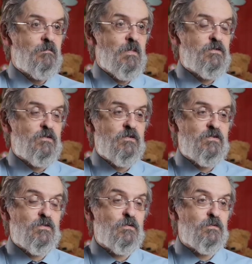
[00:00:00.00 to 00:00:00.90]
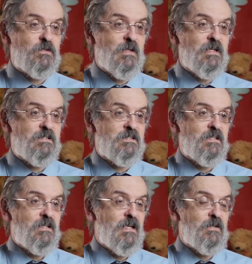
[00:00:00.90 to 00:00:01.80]
much cost at all to us
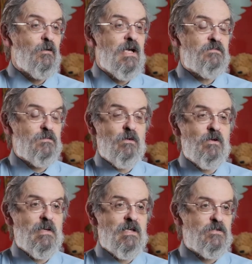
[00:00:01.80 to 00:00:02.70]
and not have to worry about